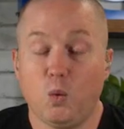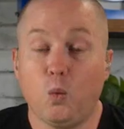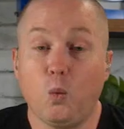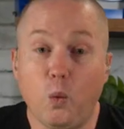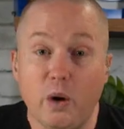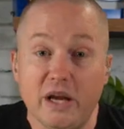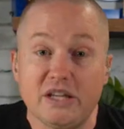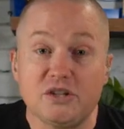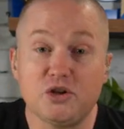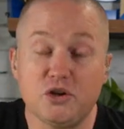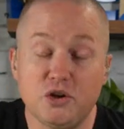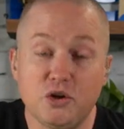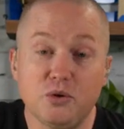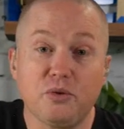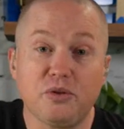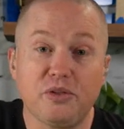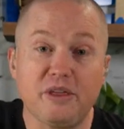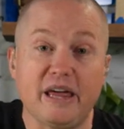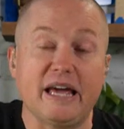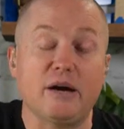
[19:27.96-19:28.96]
Which
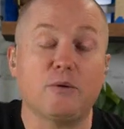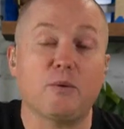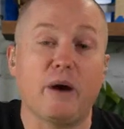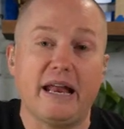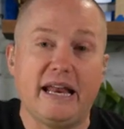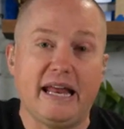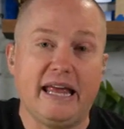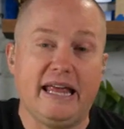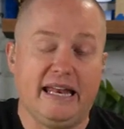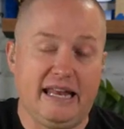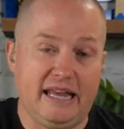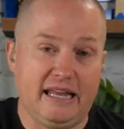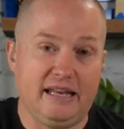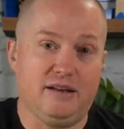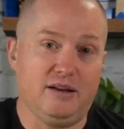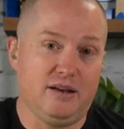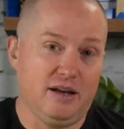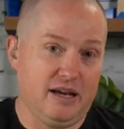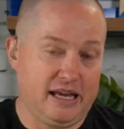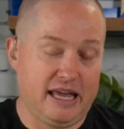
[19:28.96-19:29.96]
you think, right? And,
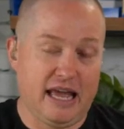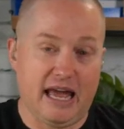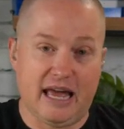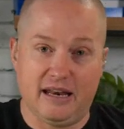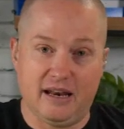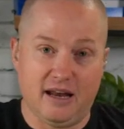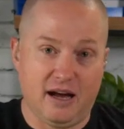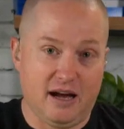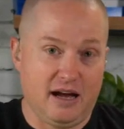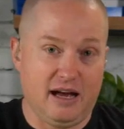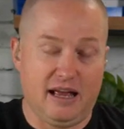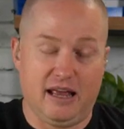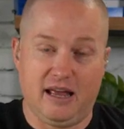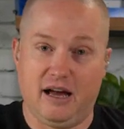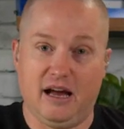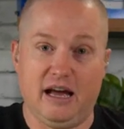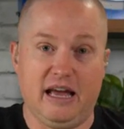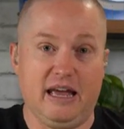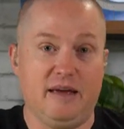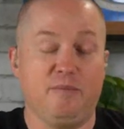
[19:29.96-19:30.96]
and again, I,
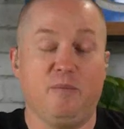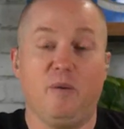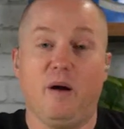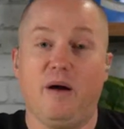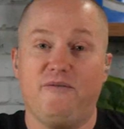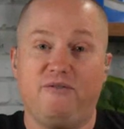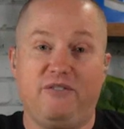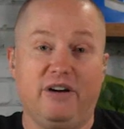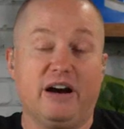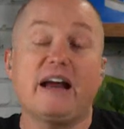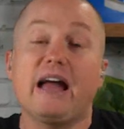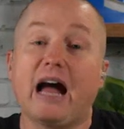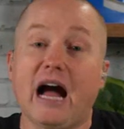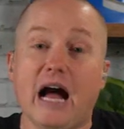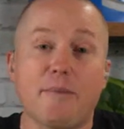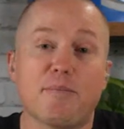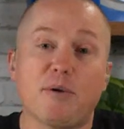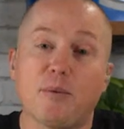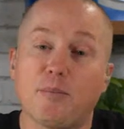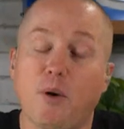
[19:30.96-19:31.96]
I'm very
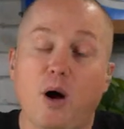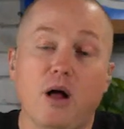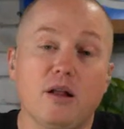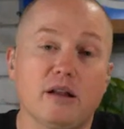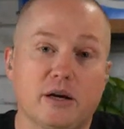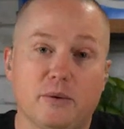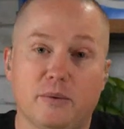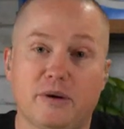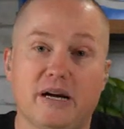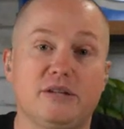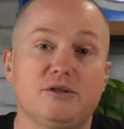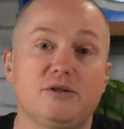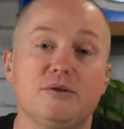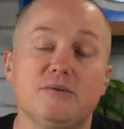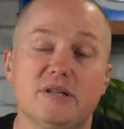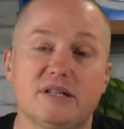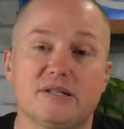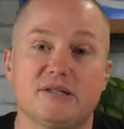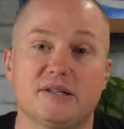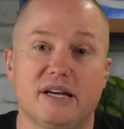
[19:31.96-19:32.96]
hyperbolic when I
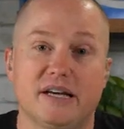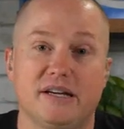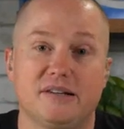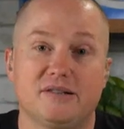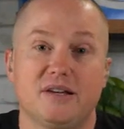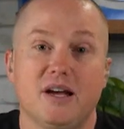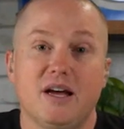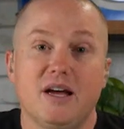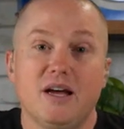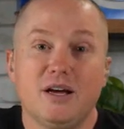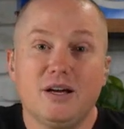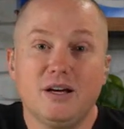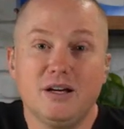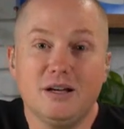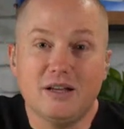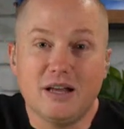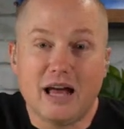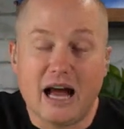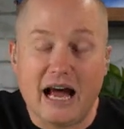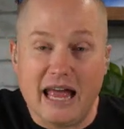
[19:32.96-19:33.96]
do these things.
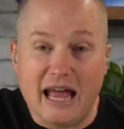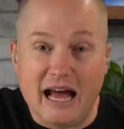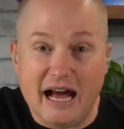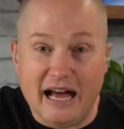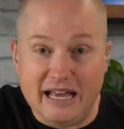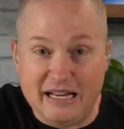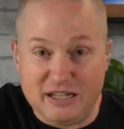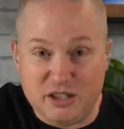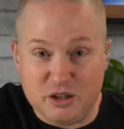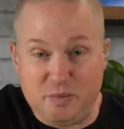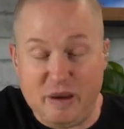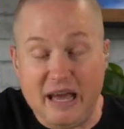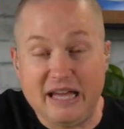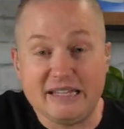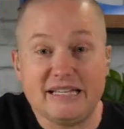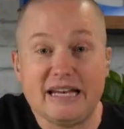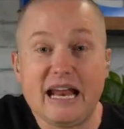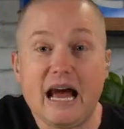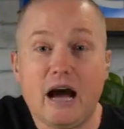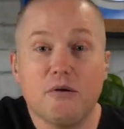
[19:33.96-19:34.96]
I, I
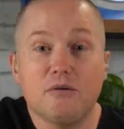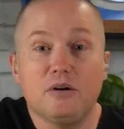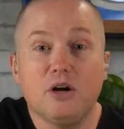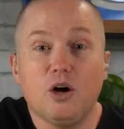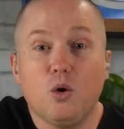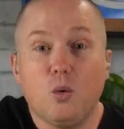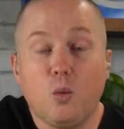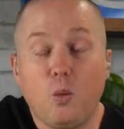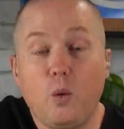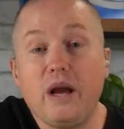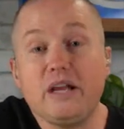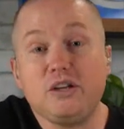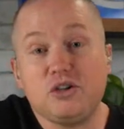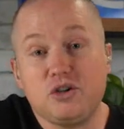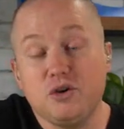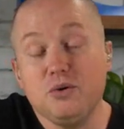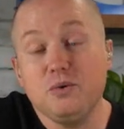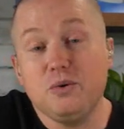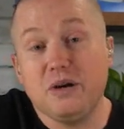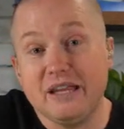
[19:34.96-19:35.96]
expand it out,
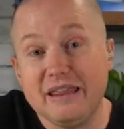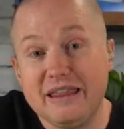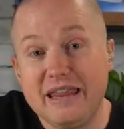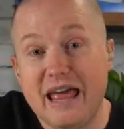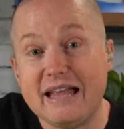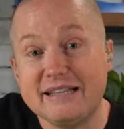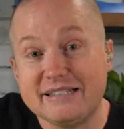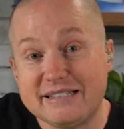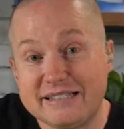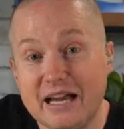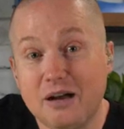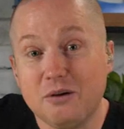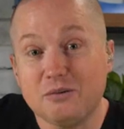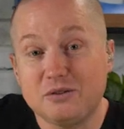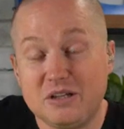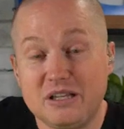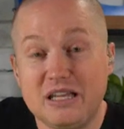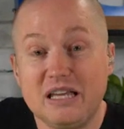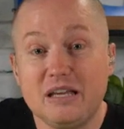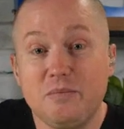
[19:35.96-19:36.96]
which you can then sell
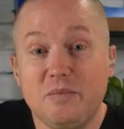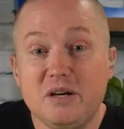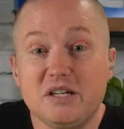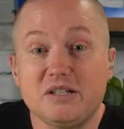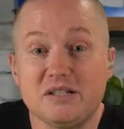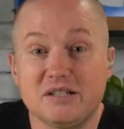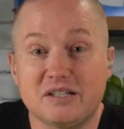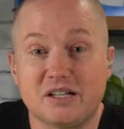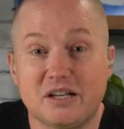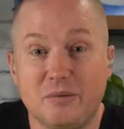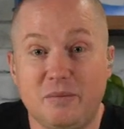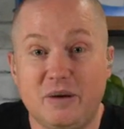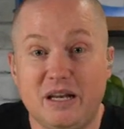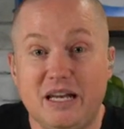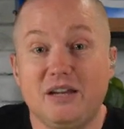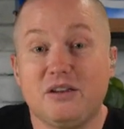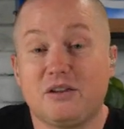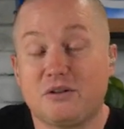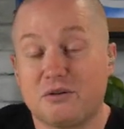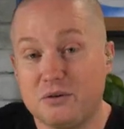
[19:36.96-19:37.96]
to the admissions
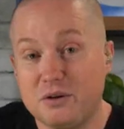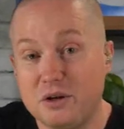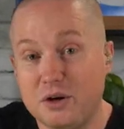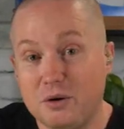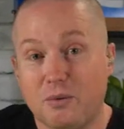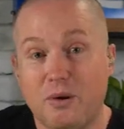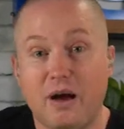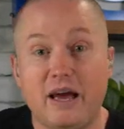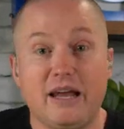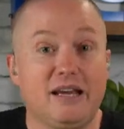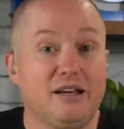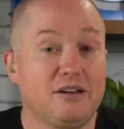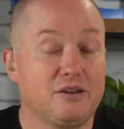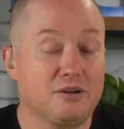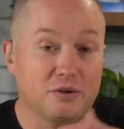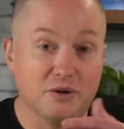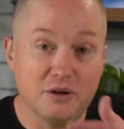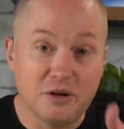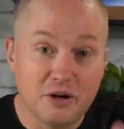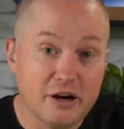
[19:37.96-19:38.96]
committee through your writing,
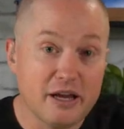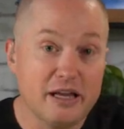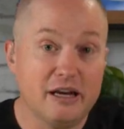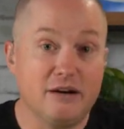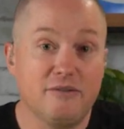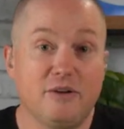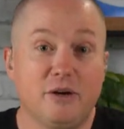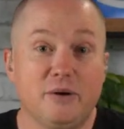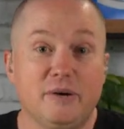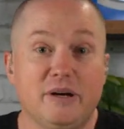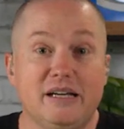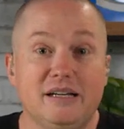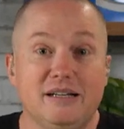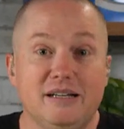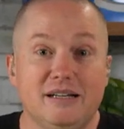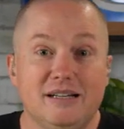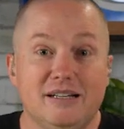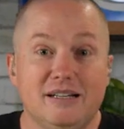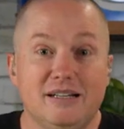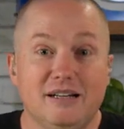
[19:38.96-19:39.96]
through your interviewing,
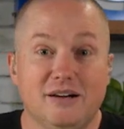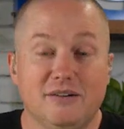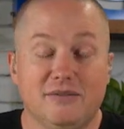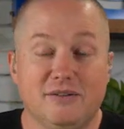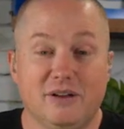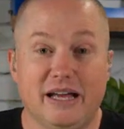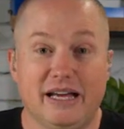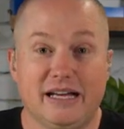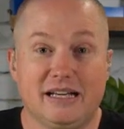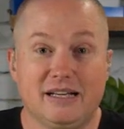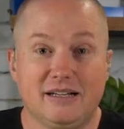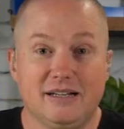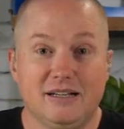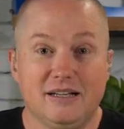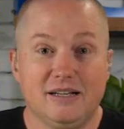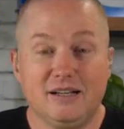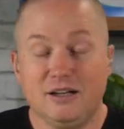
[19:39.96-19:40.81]
of like, right.